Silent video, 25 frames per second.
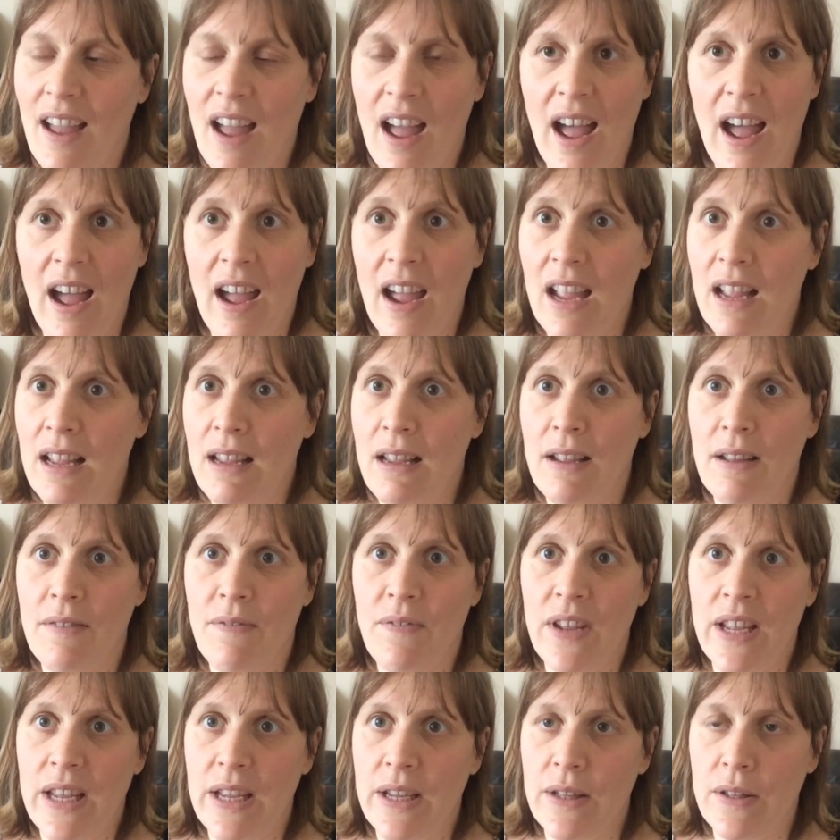I
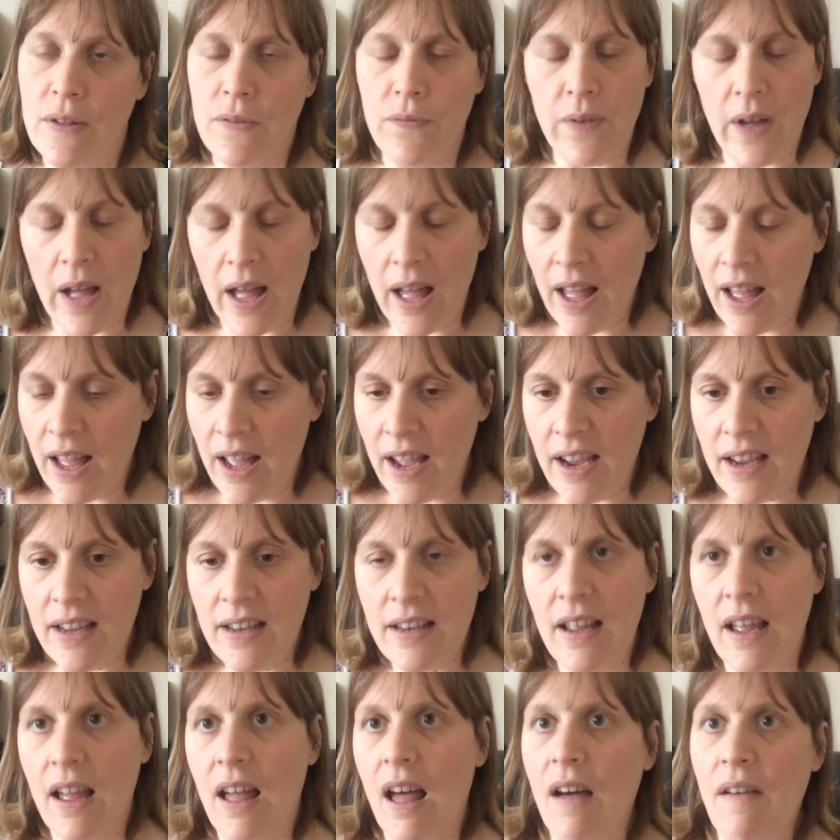feel
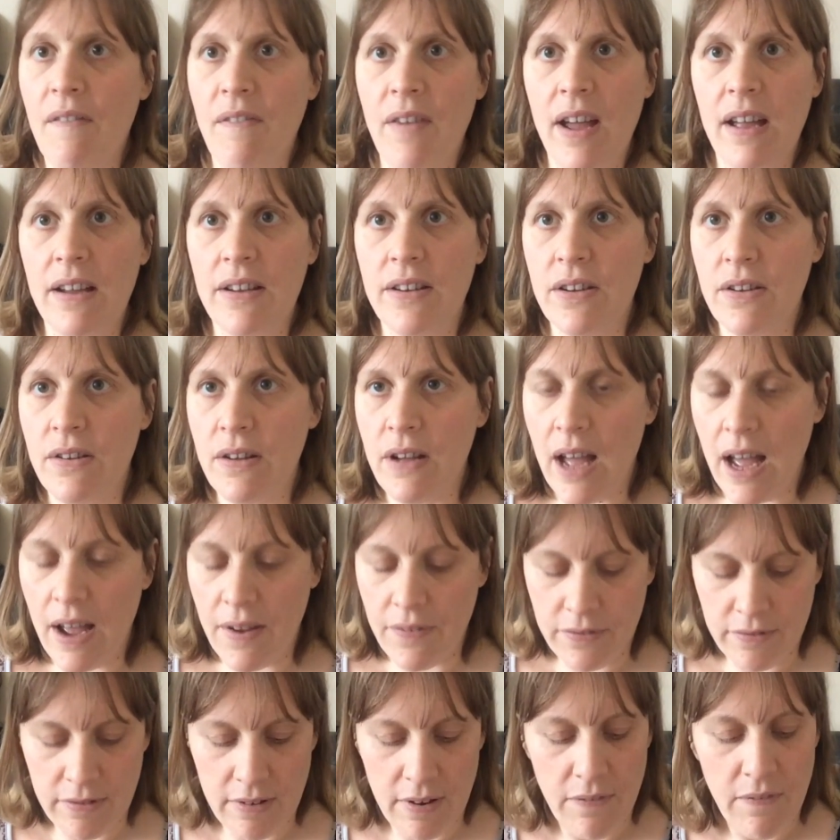fine, I've had no
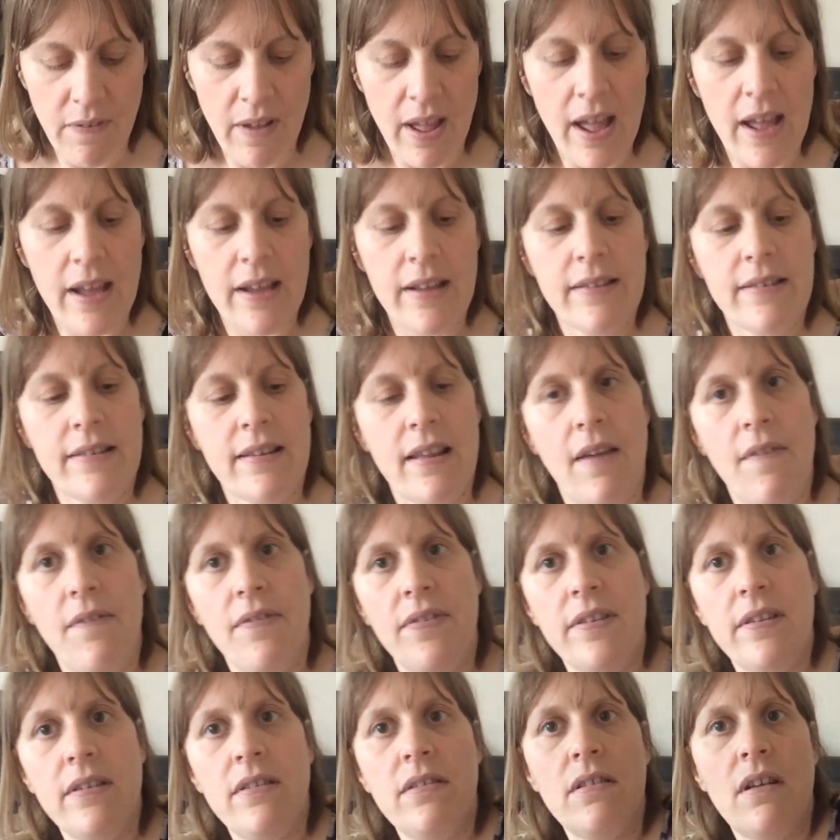after effects,
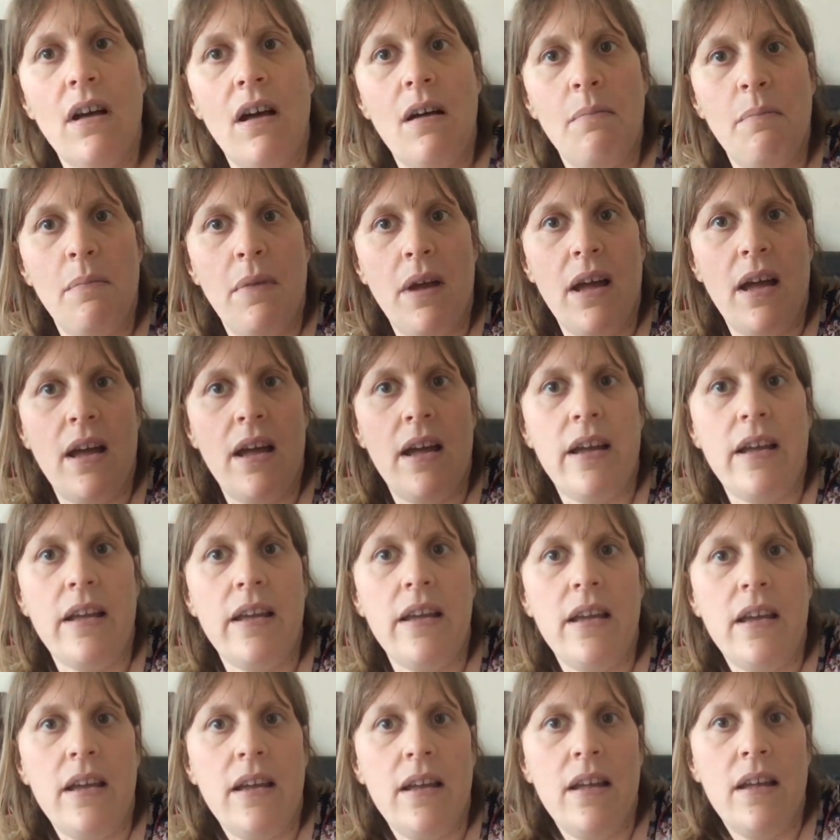I've still got
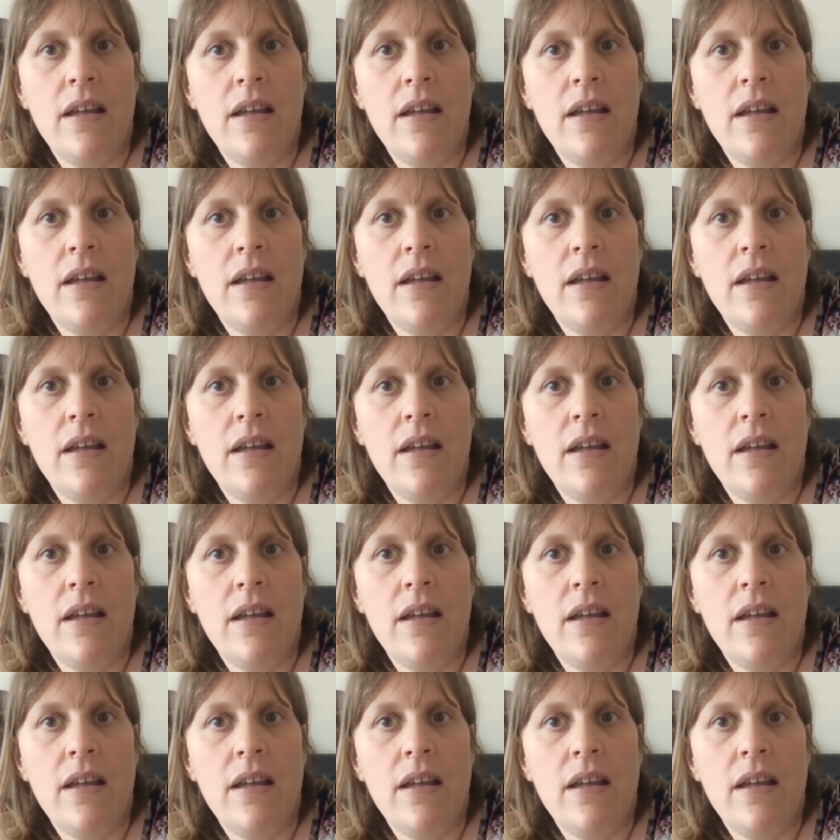my